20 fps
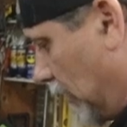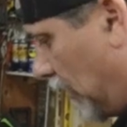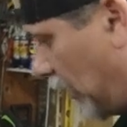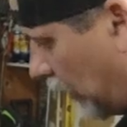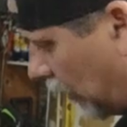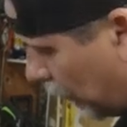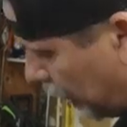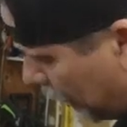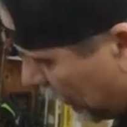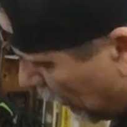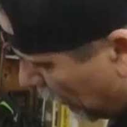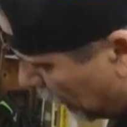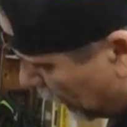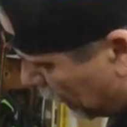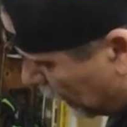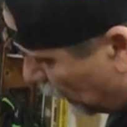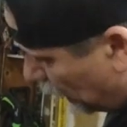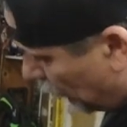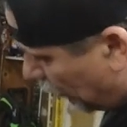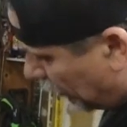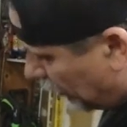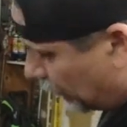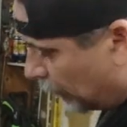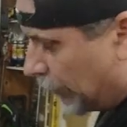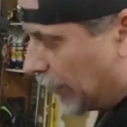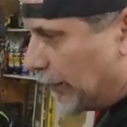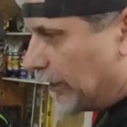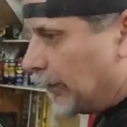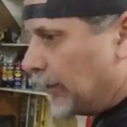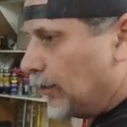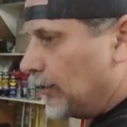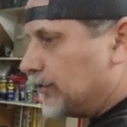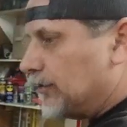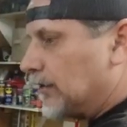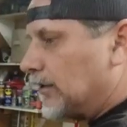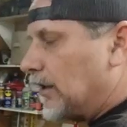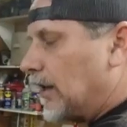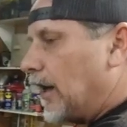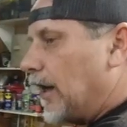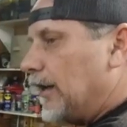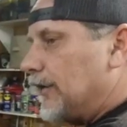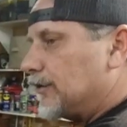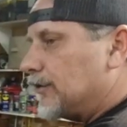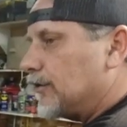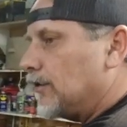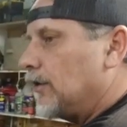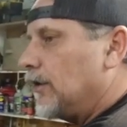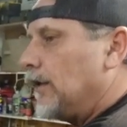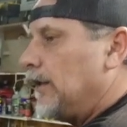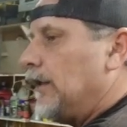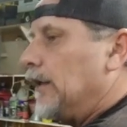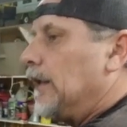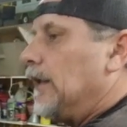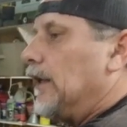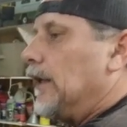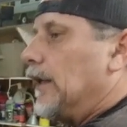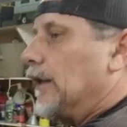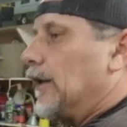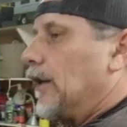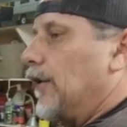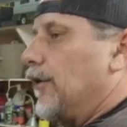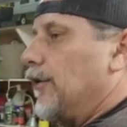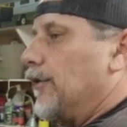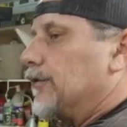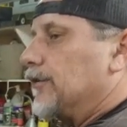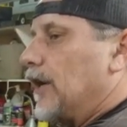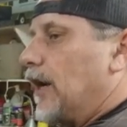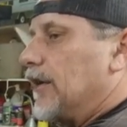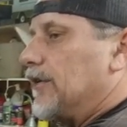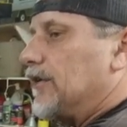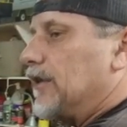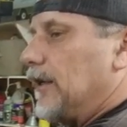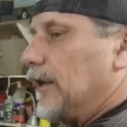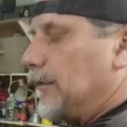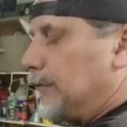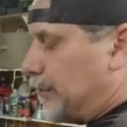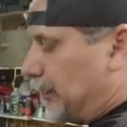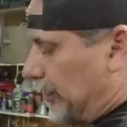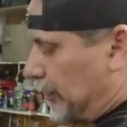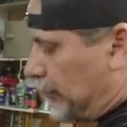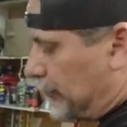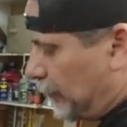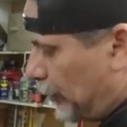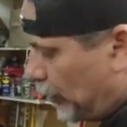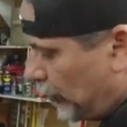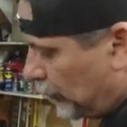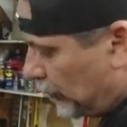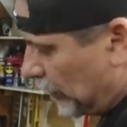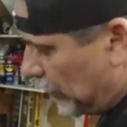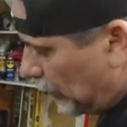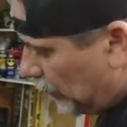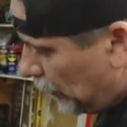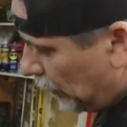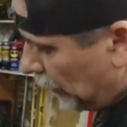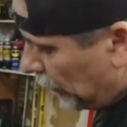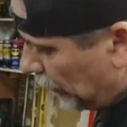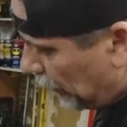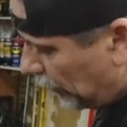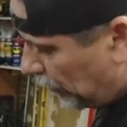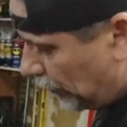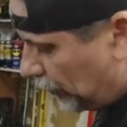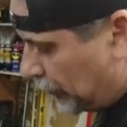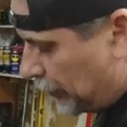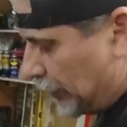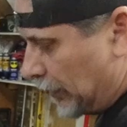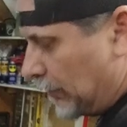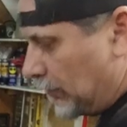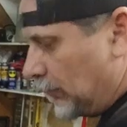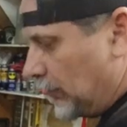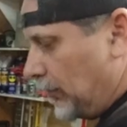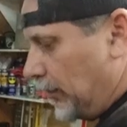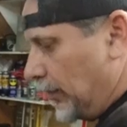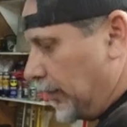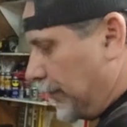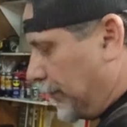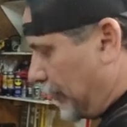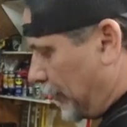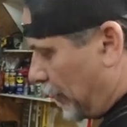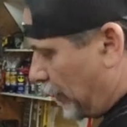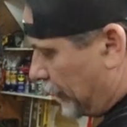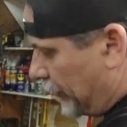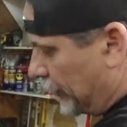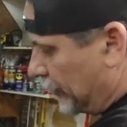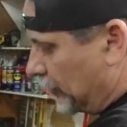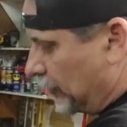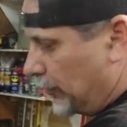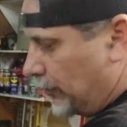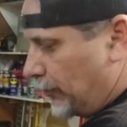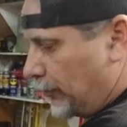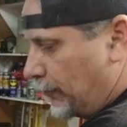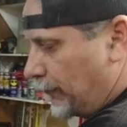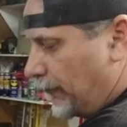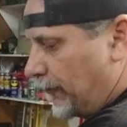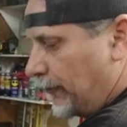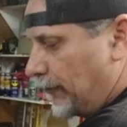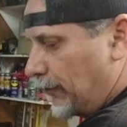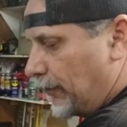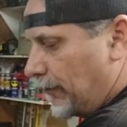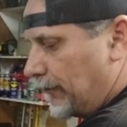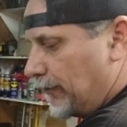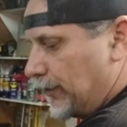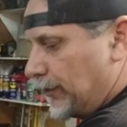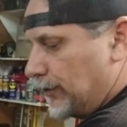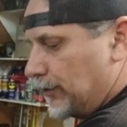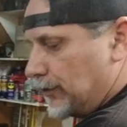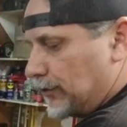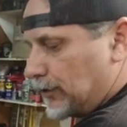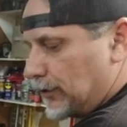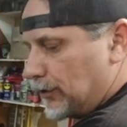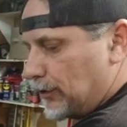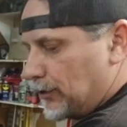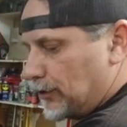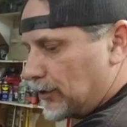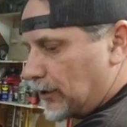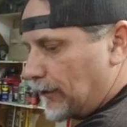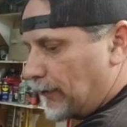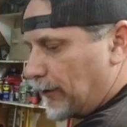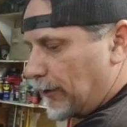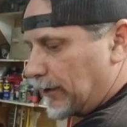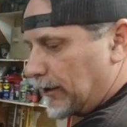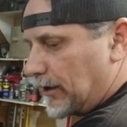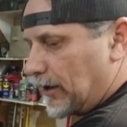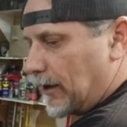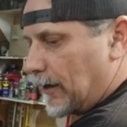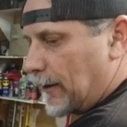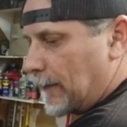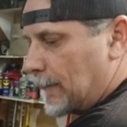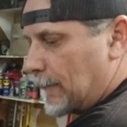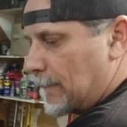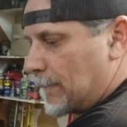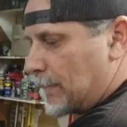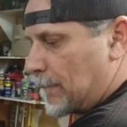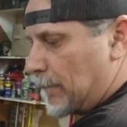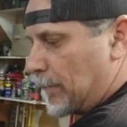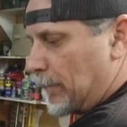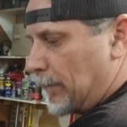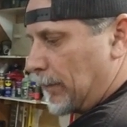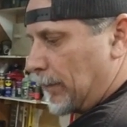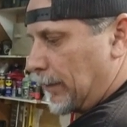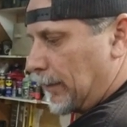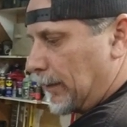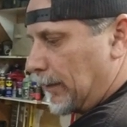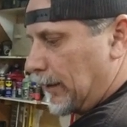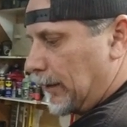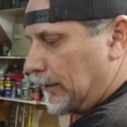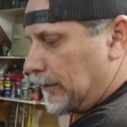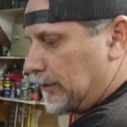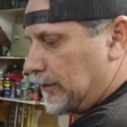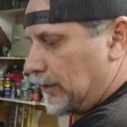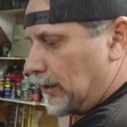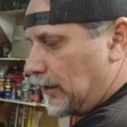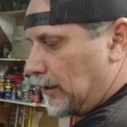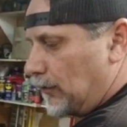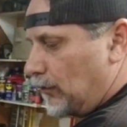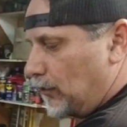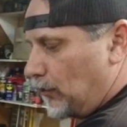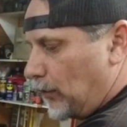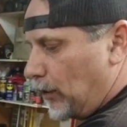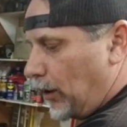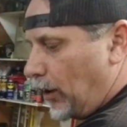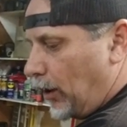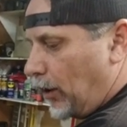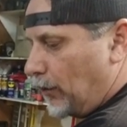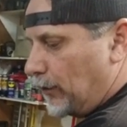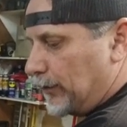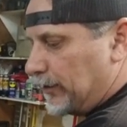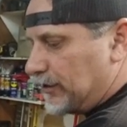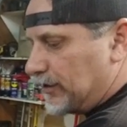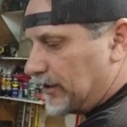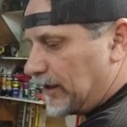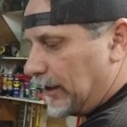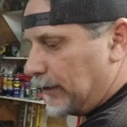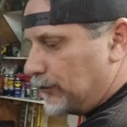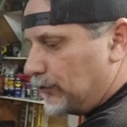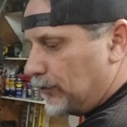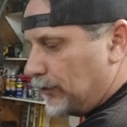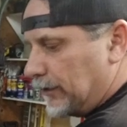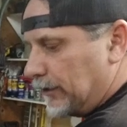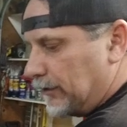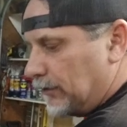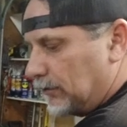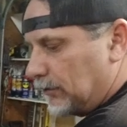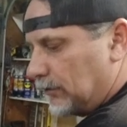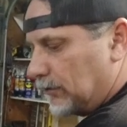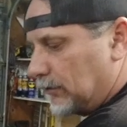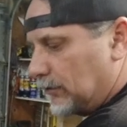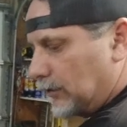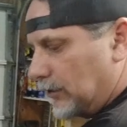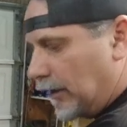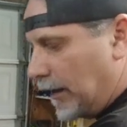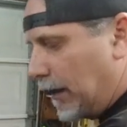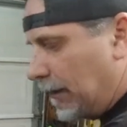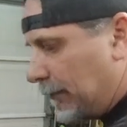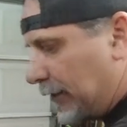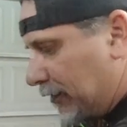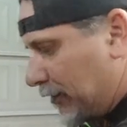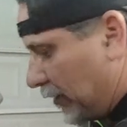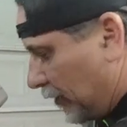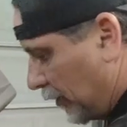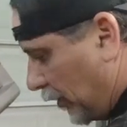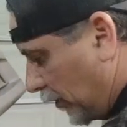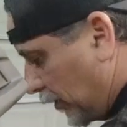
and KMS and Burger Radios and Geyser and all those guys in Pismo to you know to look at products, to do reviews, to do stuff like that. That uh, we're always scheduling Glamis, and